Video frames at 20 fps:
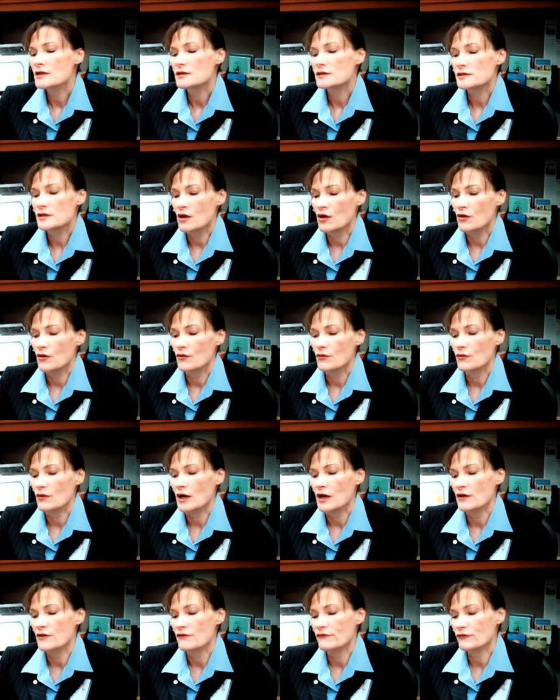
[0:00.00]
So
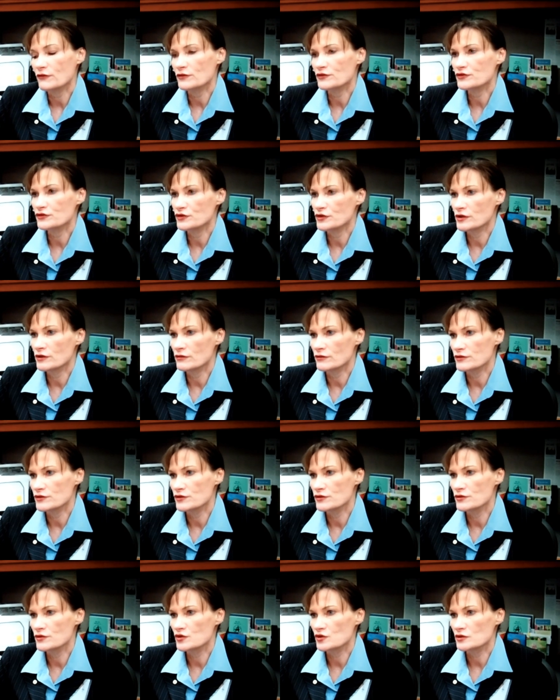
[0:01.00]
uh, the first year
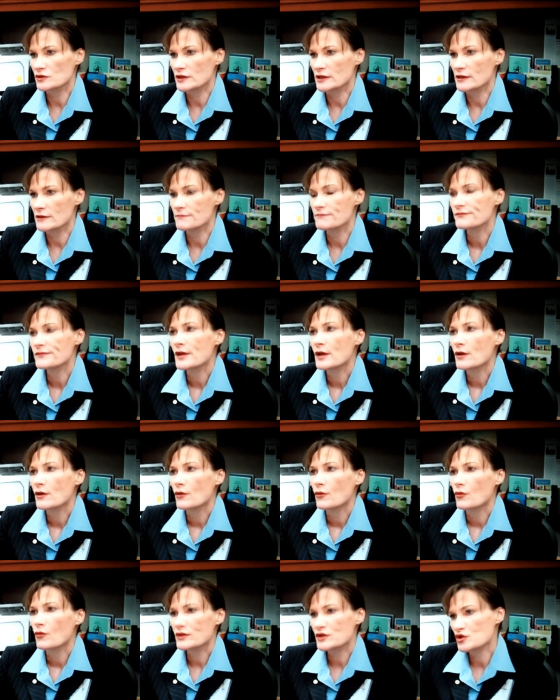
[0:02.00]
is usually
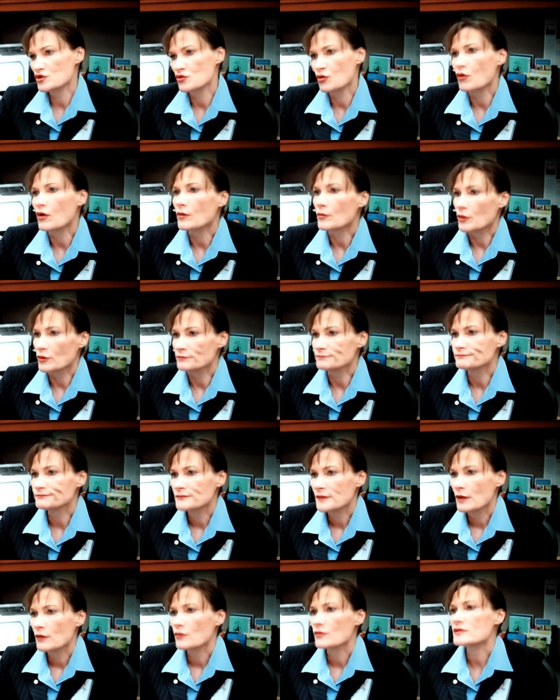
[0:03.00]
what's normal?
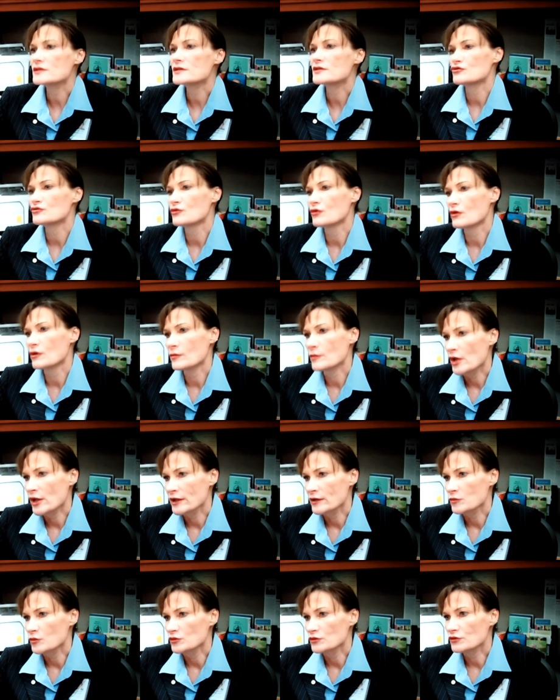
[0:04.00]
What's the normal
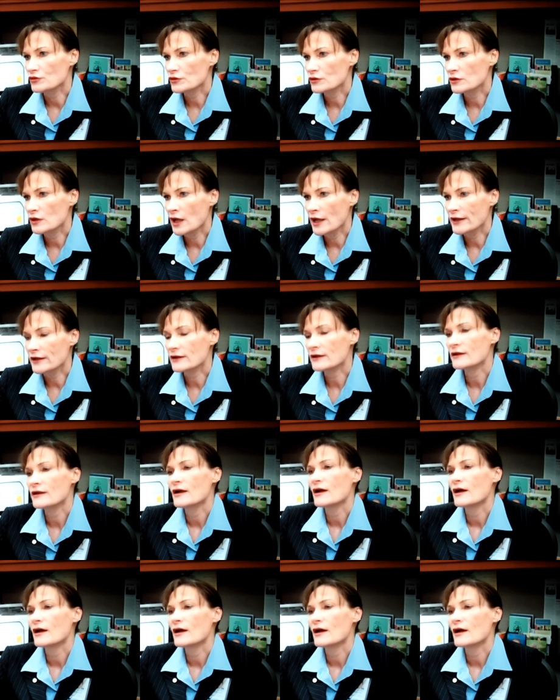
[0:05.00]
animal look like?